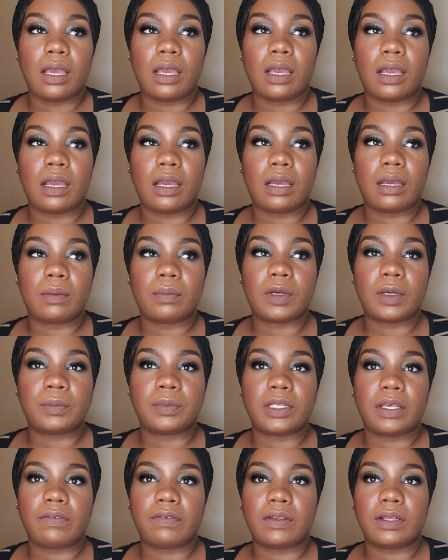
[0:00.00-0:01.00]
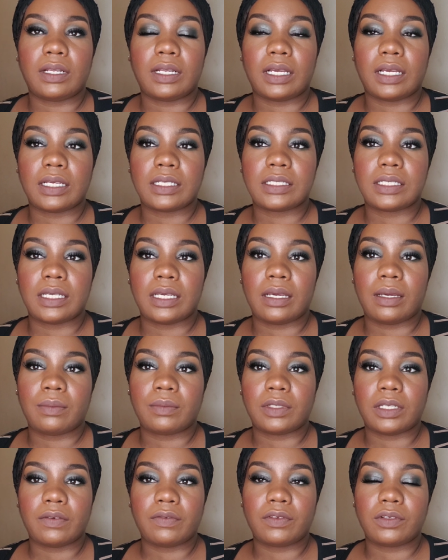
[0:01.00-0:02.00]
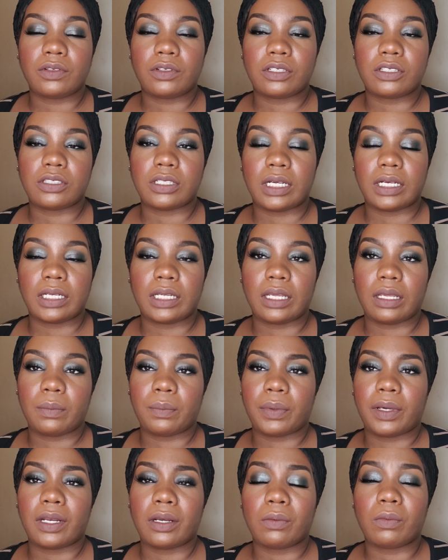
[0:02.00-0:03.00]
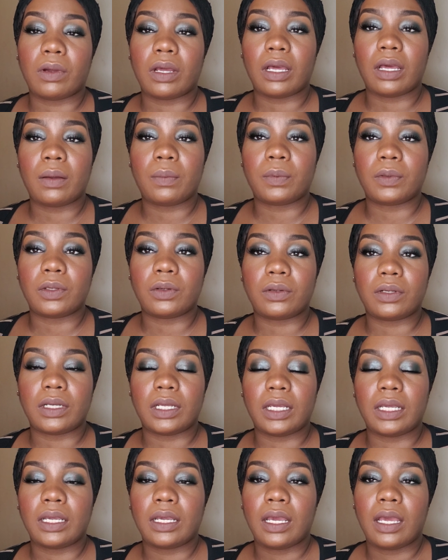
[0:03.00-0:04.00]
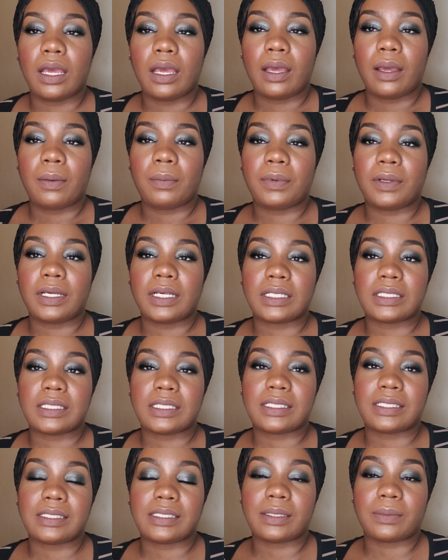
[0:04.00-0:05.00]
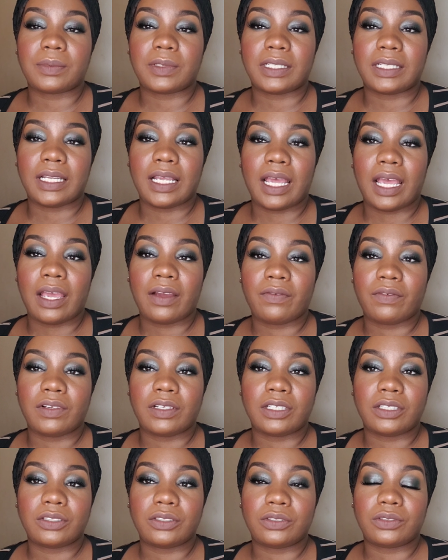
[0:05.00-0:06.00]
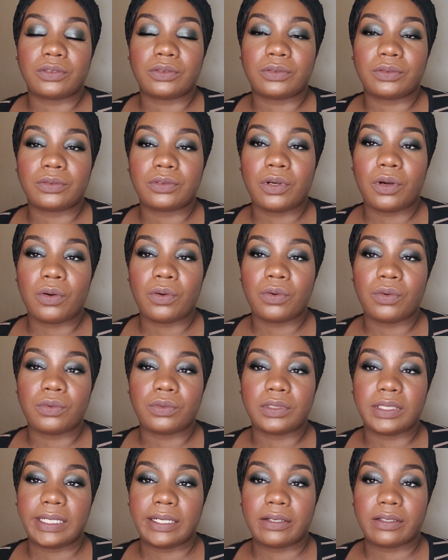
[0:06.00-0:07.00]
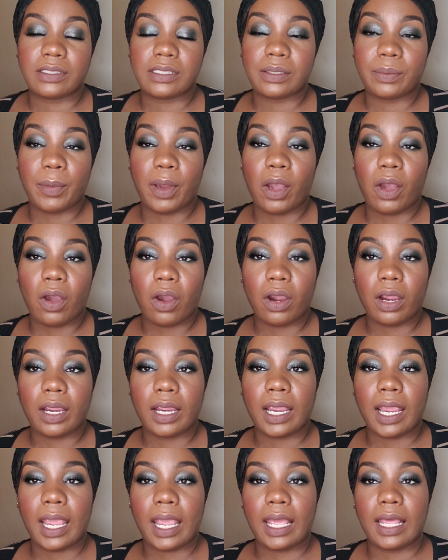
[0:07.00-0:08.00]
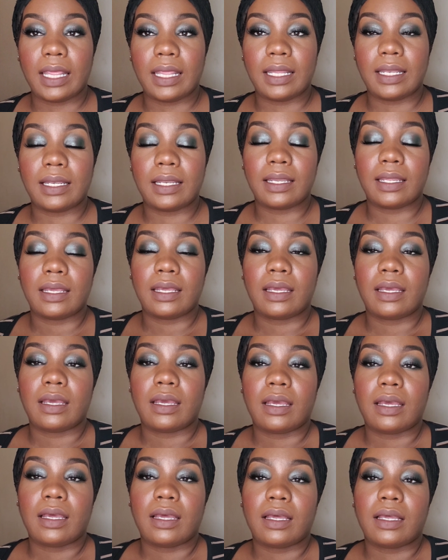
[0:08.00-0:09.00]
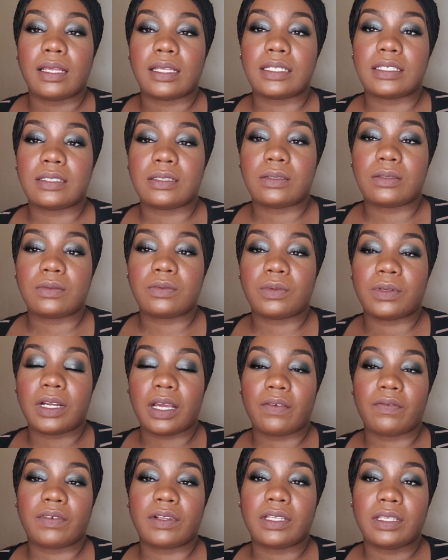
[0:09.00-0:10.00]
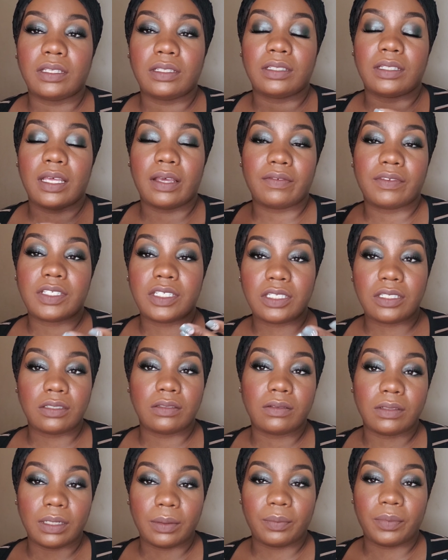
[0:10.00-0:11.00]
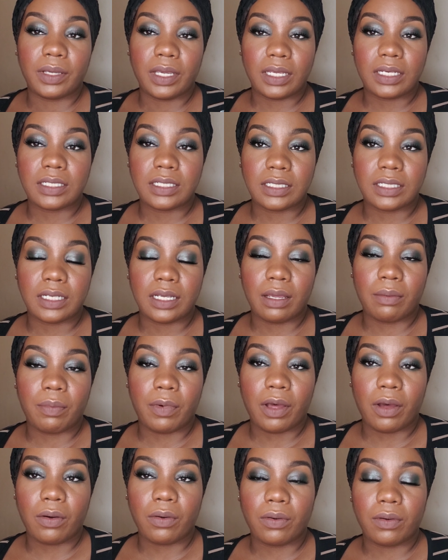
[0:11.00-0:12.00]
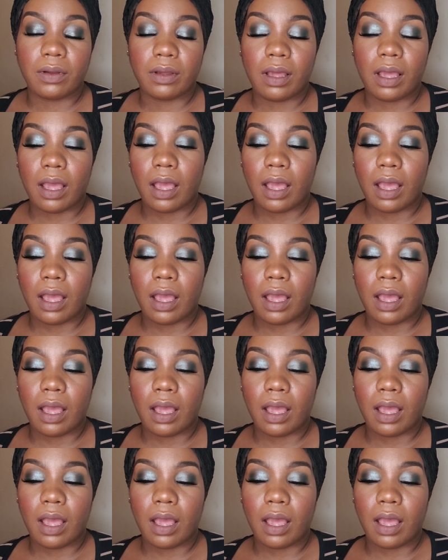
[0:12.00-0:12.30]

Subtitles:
I'm definitely, like I said, I'm definitely going to try to get better with uploading because this is something that I really do hold dear to my heart, and it's what I really love to do and I'm passionate about.